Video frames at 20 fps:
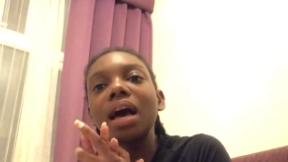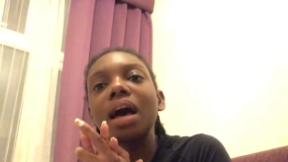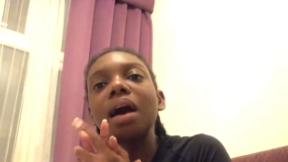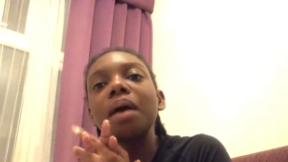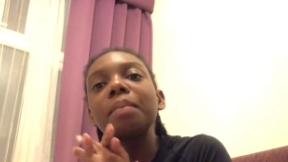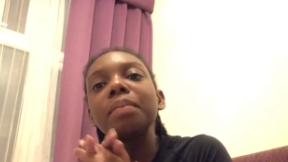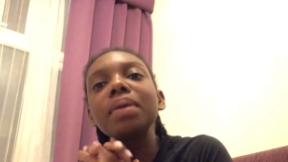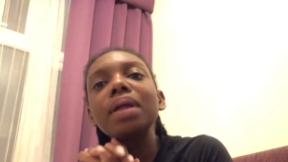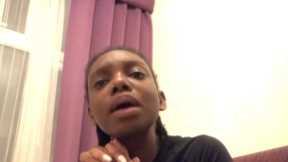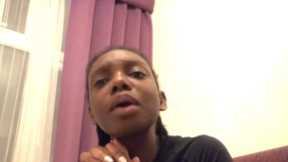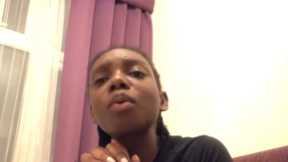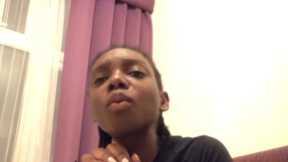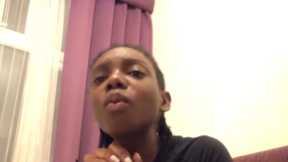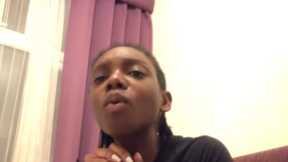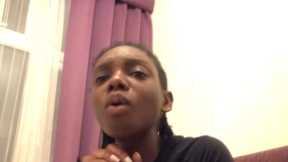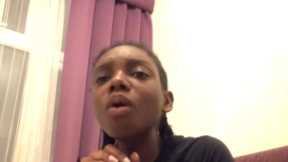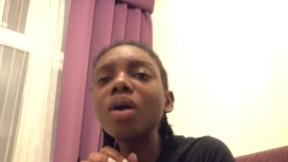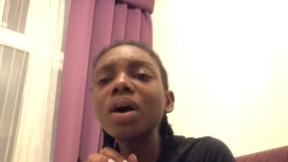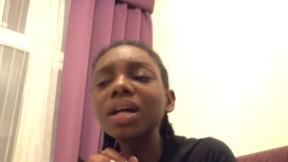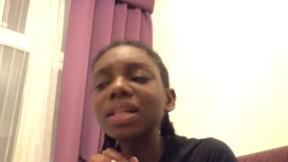I'm like,
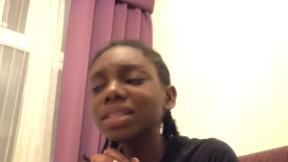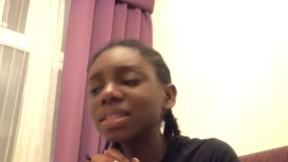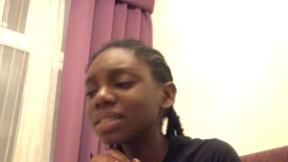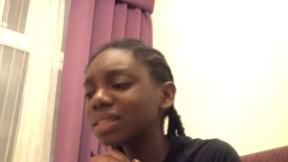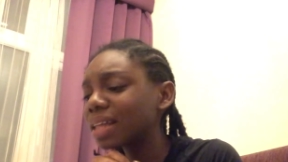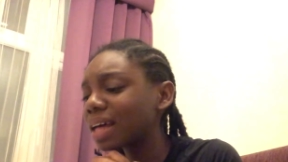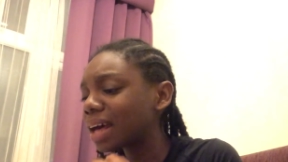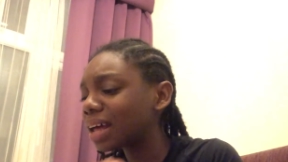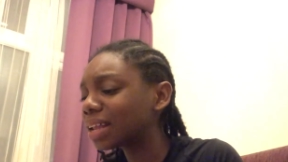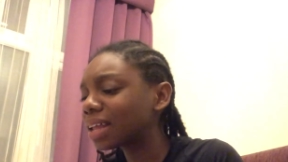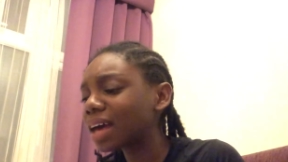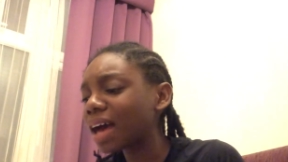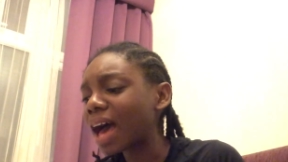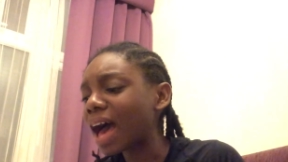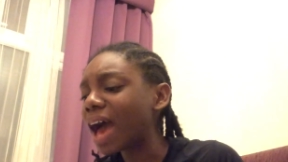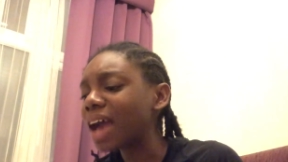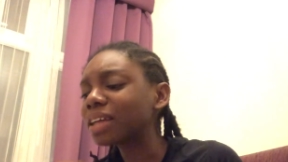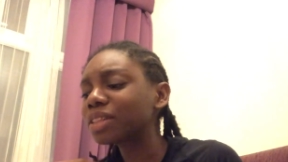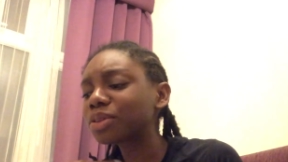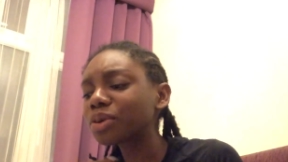what's that?
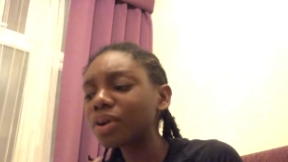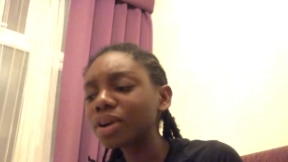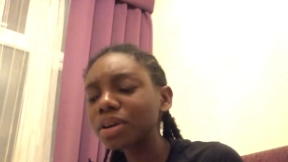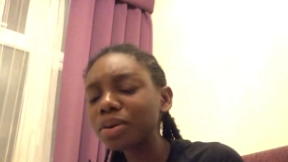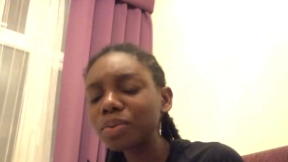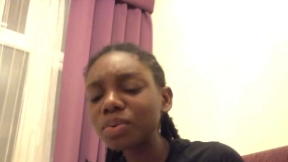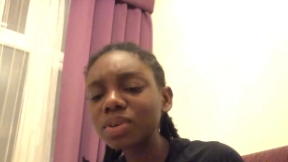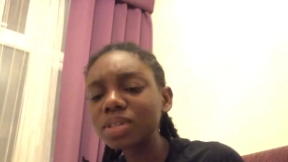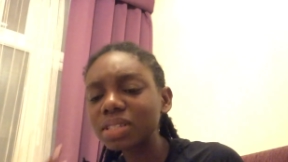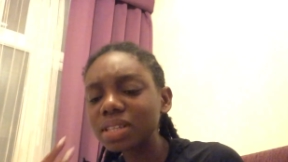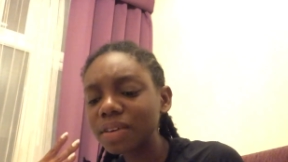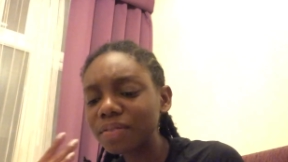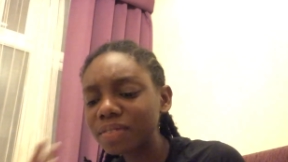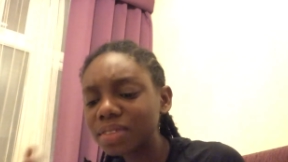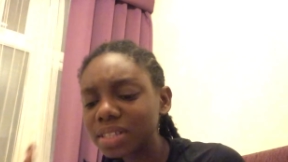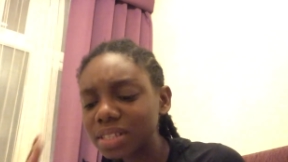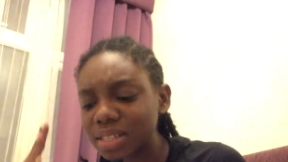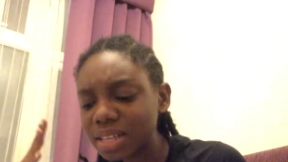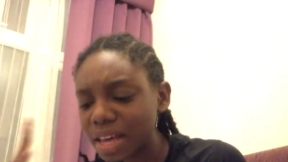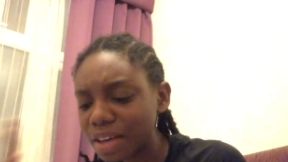I thought it was
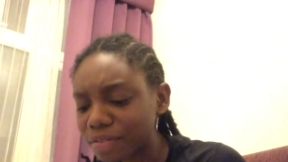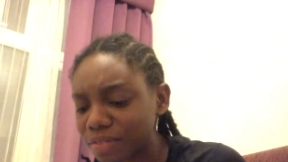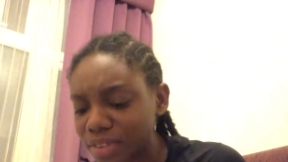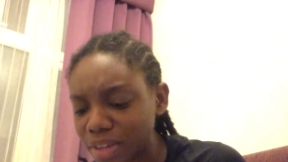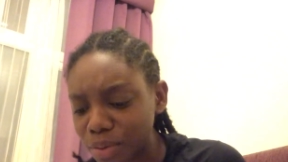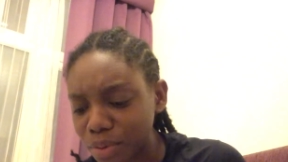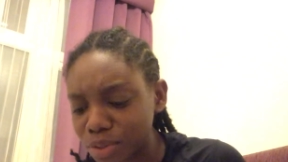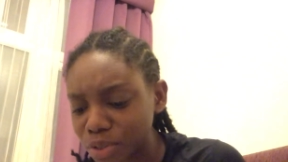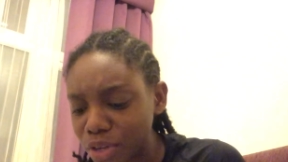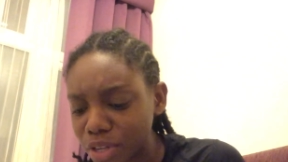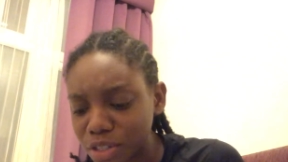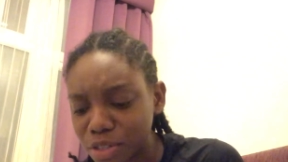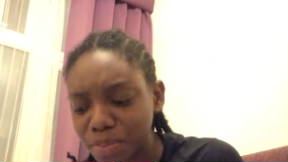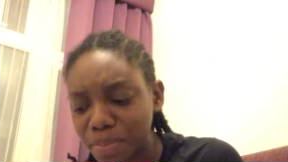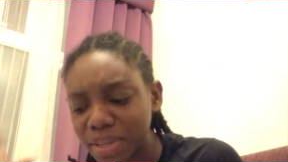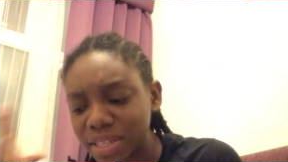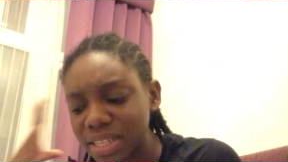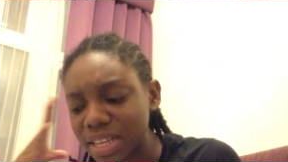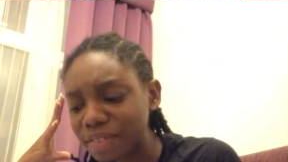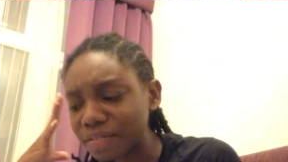77. I was going to
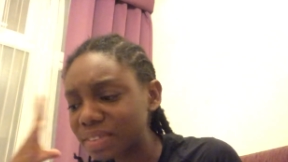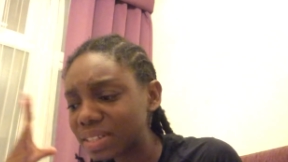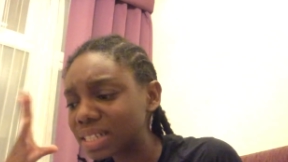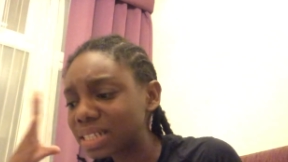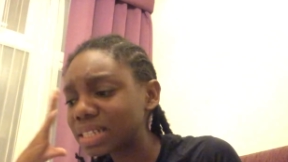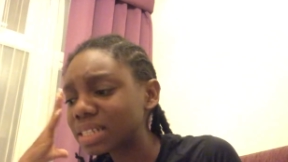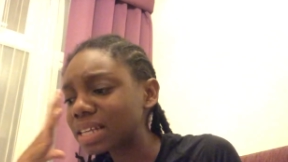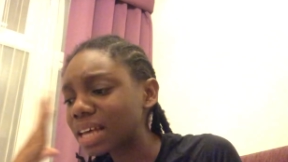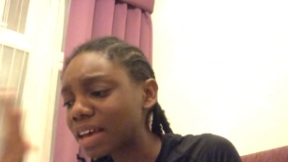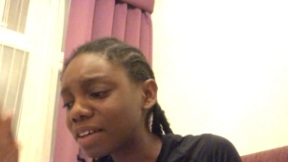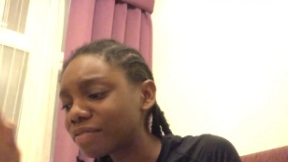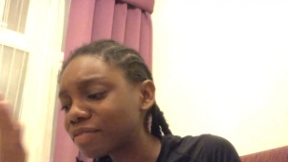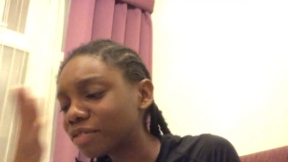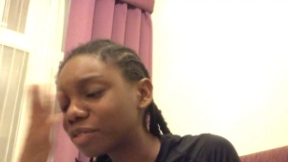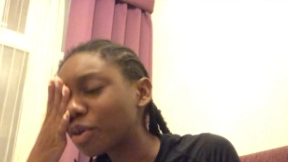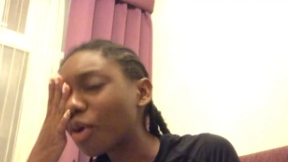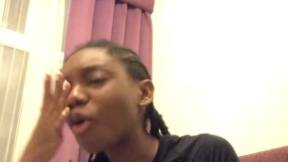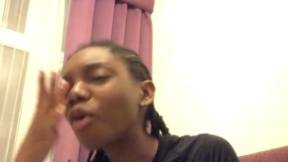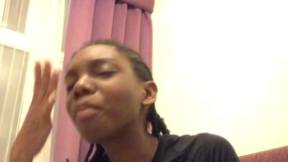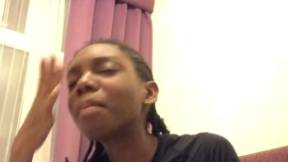pay 77.
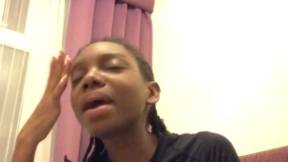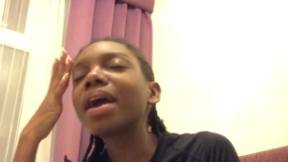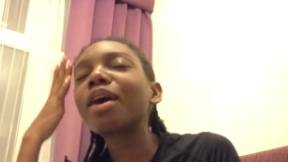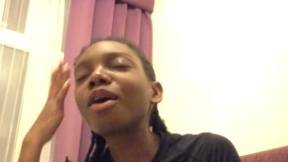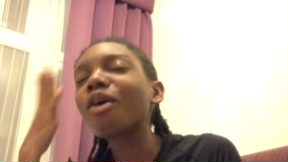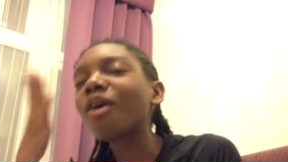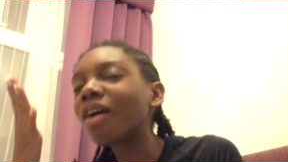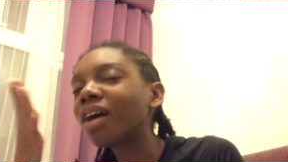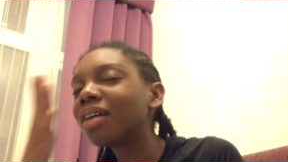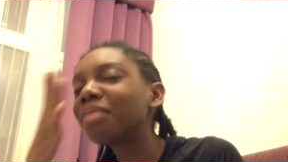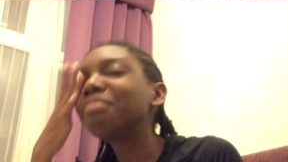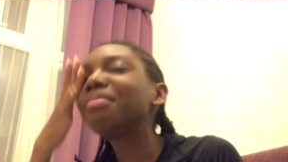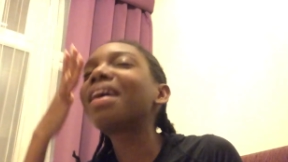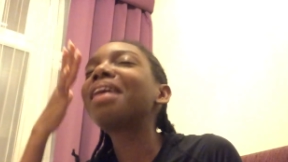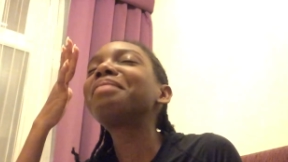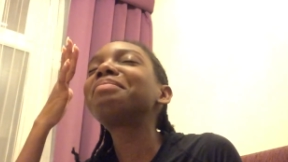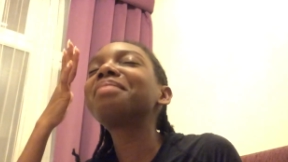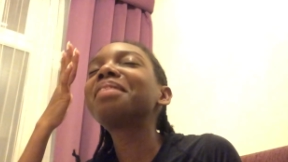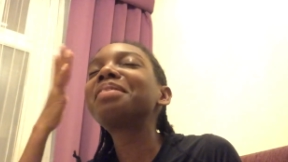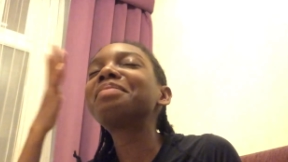Oh my god,
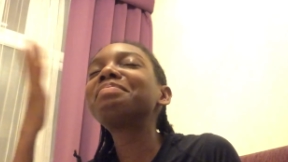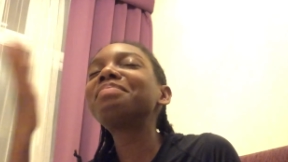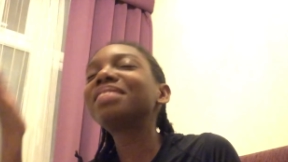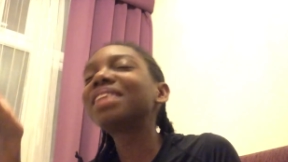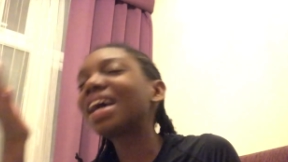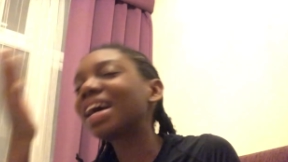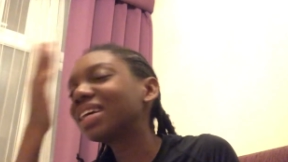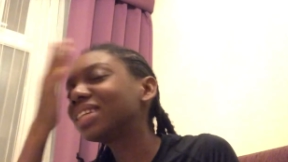blah blah blah.